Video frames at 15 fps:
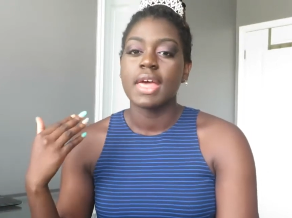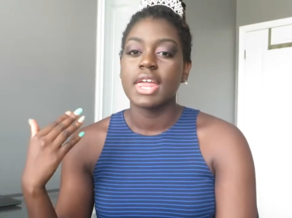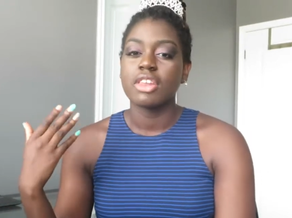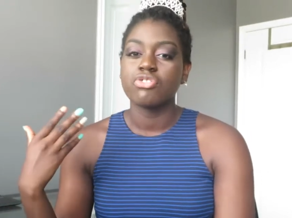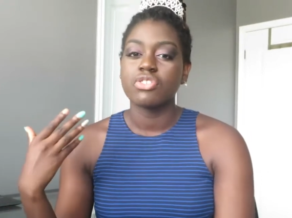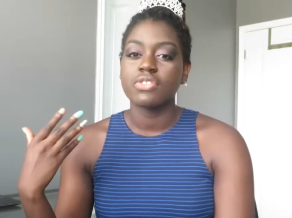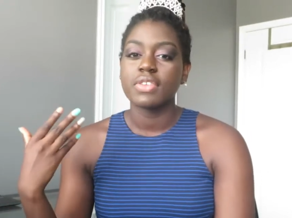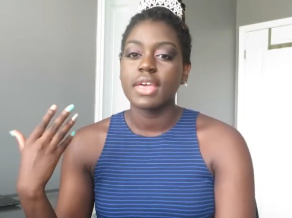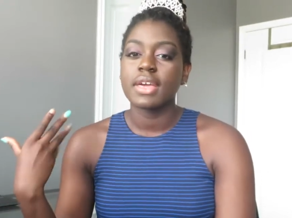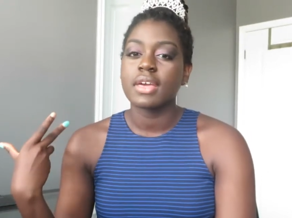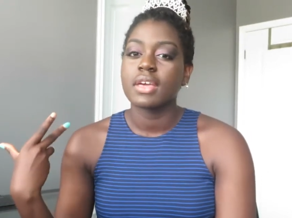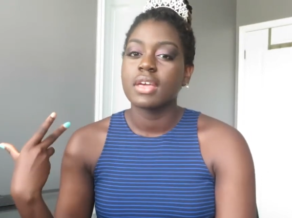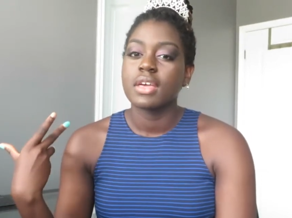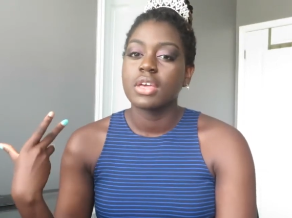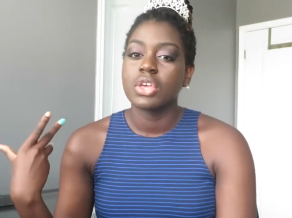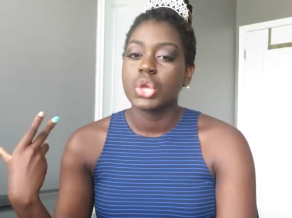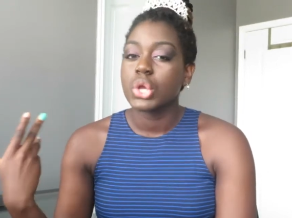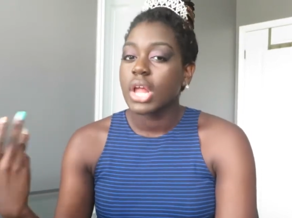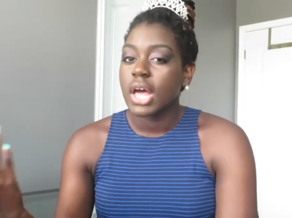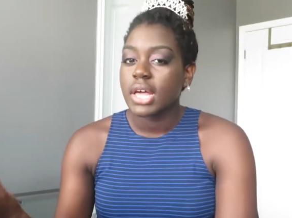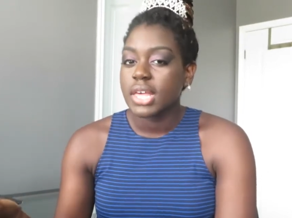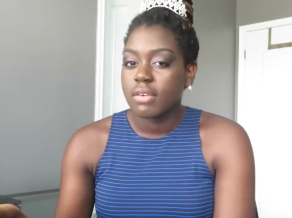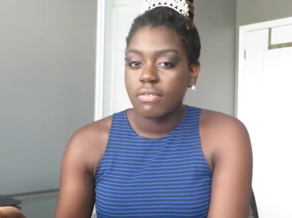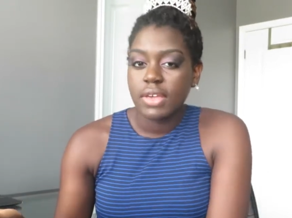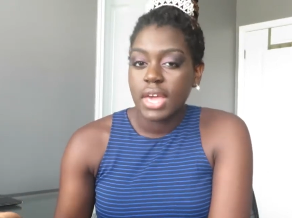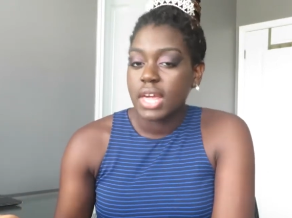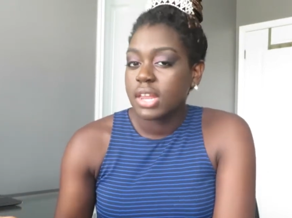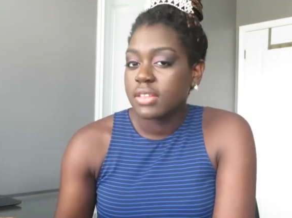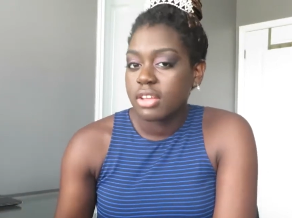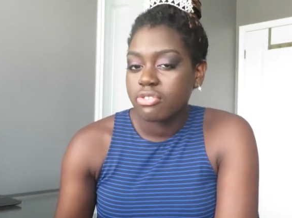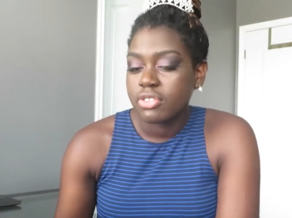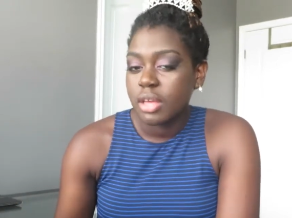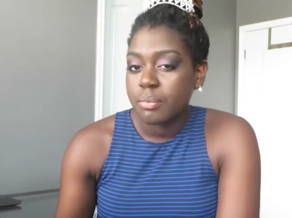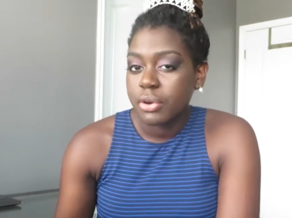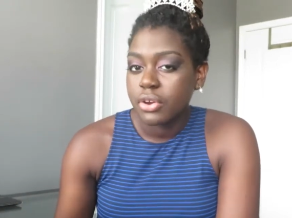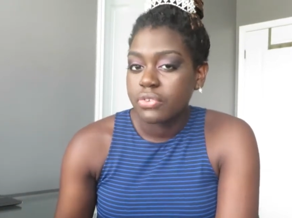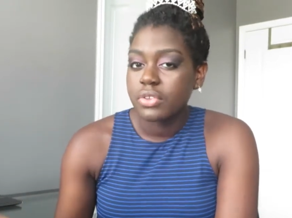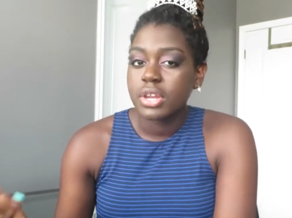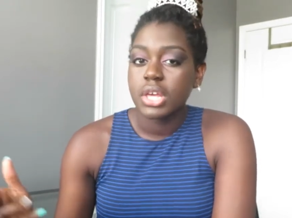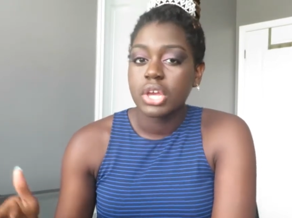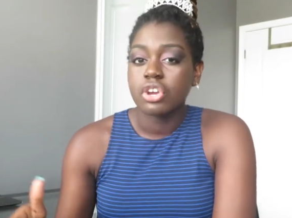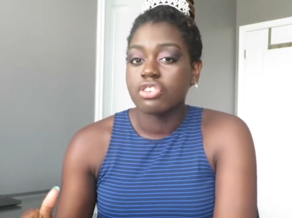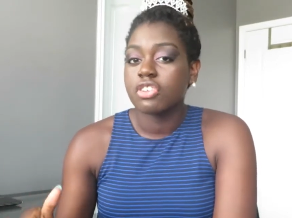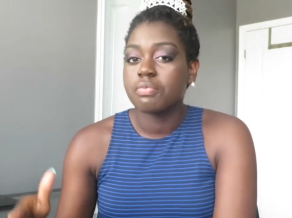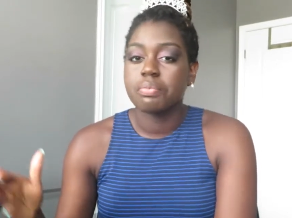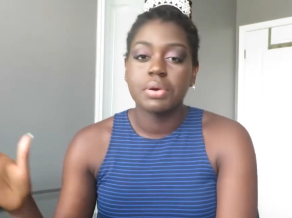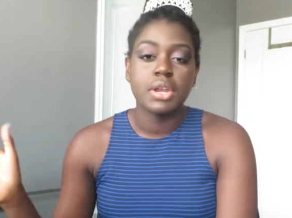And it's just like, you're not giving any attention to that person, you're just